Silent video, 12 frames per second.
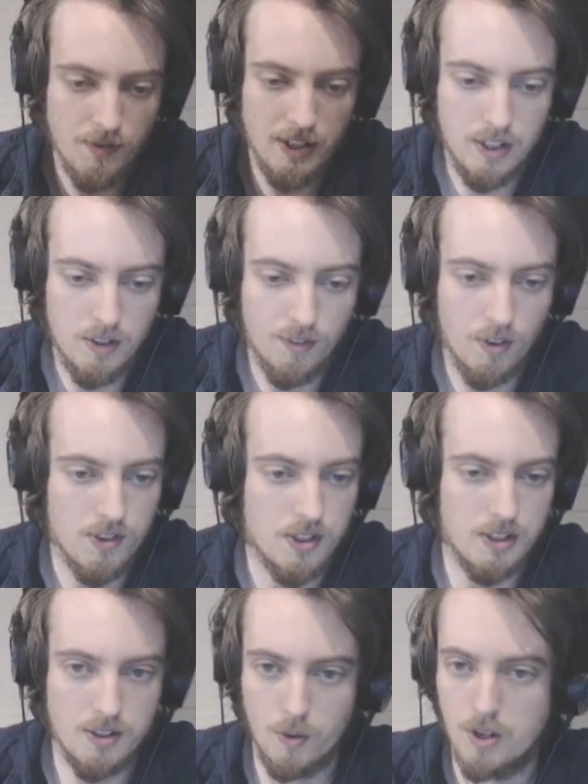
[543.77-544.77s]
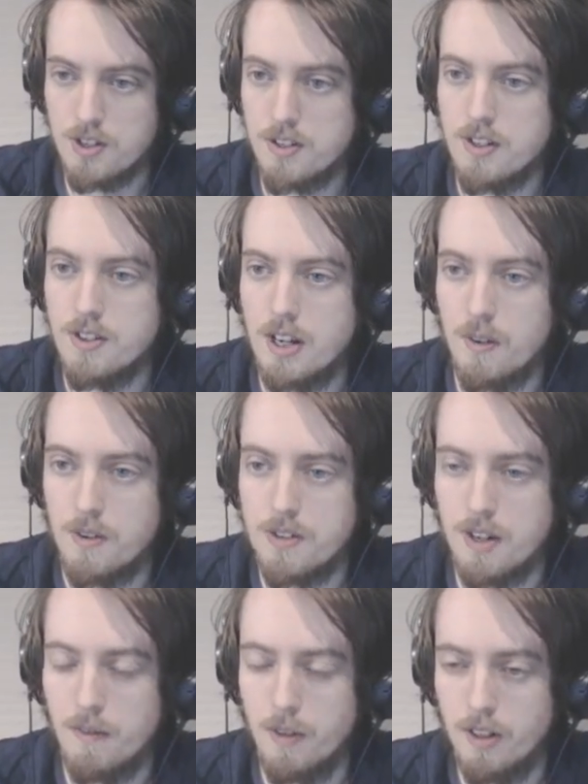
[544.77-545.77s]
Thank you for answering some questions in chat
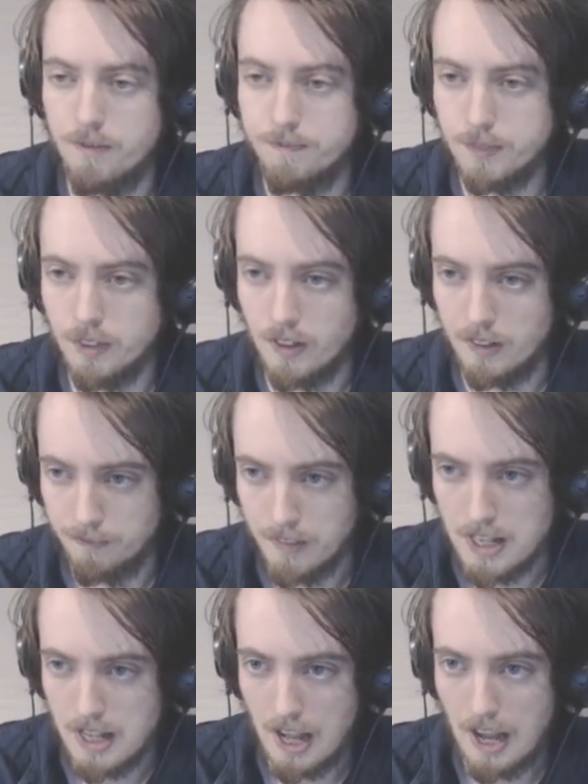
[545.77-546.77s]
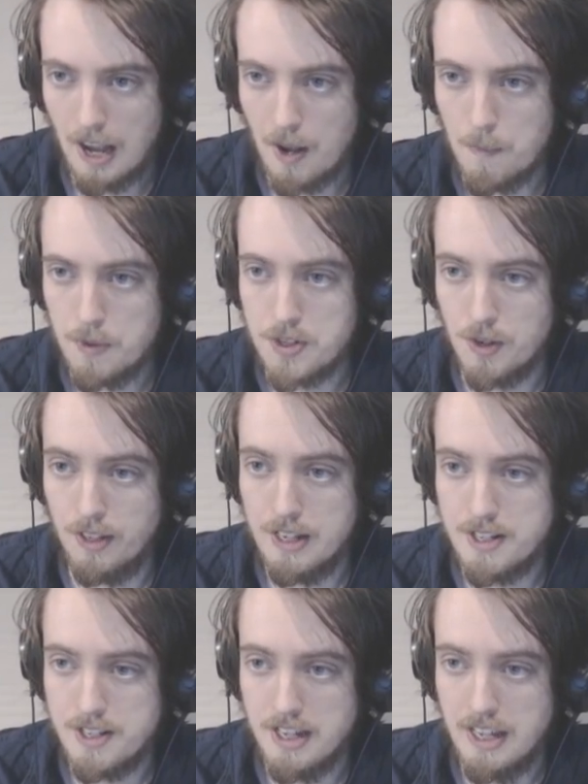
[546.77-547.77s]
whilst I'm going. So
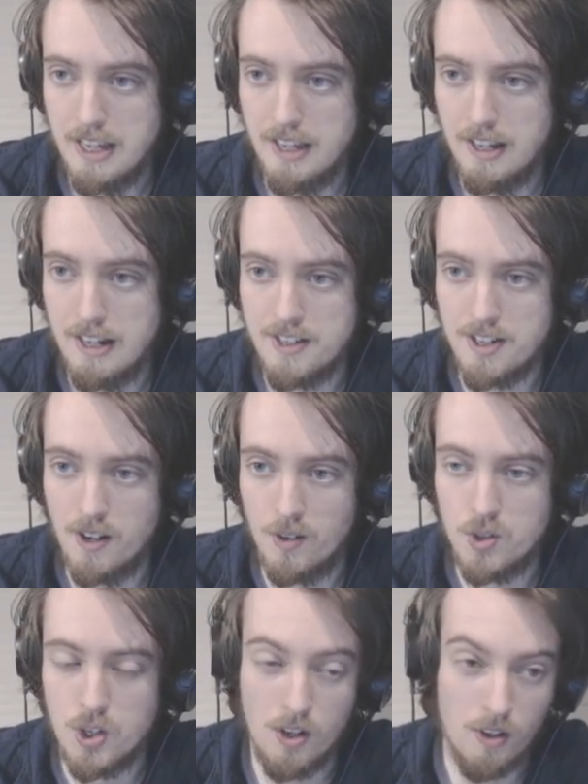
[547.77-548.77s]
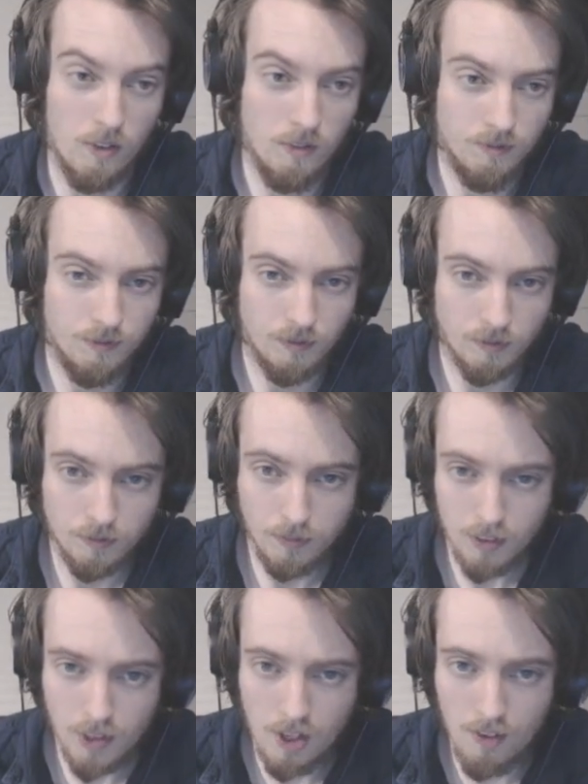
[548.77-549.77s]
this here is our journal.
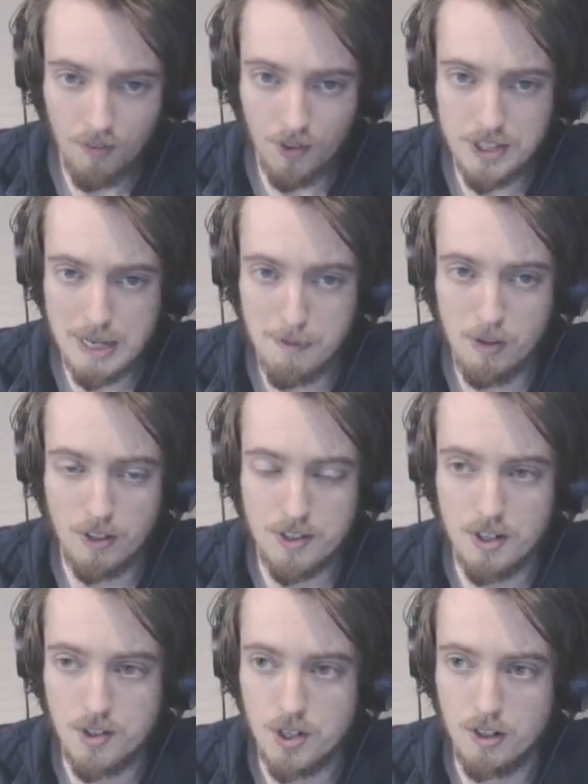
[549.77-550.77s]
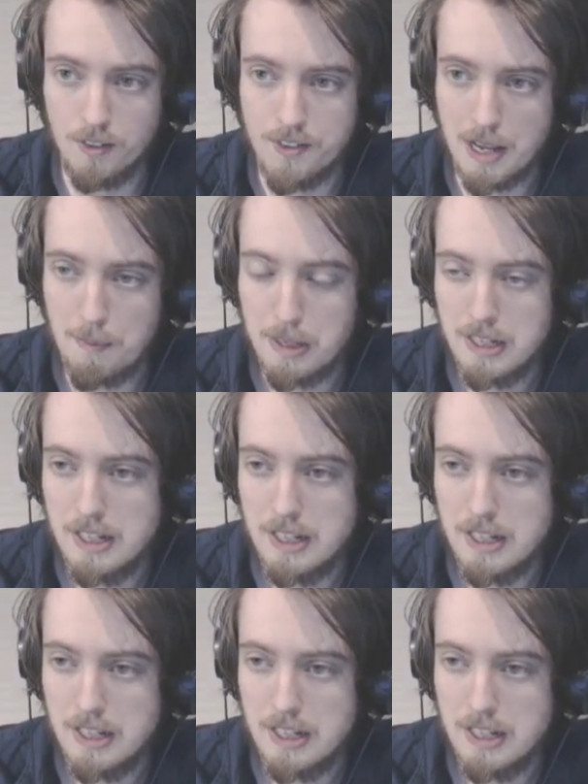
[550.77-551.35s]
Our third tab along is our journal tab.